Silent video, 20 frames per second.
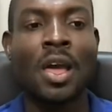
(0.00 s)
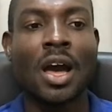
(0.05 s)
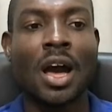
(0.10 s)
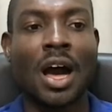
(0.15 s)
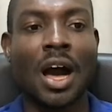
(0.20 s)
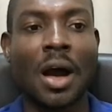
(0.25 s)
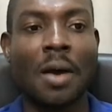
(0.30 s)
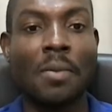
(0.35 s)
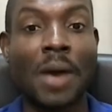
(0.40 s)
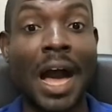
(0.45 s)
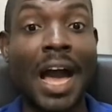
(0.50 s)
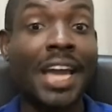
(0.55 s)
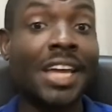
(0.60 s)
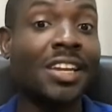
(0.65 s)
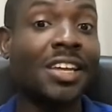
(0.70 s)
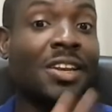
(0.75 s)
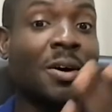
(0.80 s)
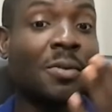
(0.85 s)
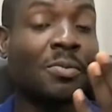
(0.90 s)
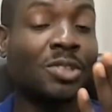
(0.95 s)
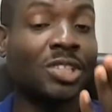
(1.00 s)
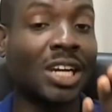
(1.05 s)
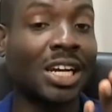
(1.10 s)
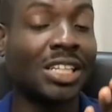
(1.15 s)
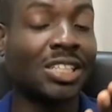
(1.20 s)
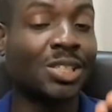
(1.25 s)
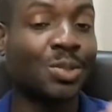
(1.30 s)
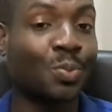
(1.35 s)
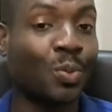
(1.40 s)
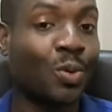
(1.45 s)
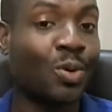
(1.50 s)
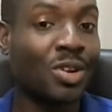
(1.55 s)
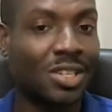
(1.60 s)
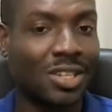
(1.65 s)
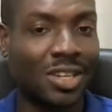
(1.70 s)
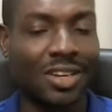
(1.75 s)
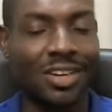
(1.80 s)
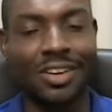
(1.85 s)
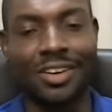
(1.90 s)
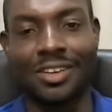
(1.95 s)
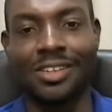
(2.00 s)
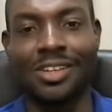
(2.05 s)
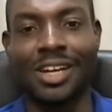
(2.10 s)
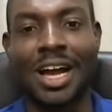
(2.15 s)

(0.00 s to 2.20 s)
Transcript: I ended up transporting her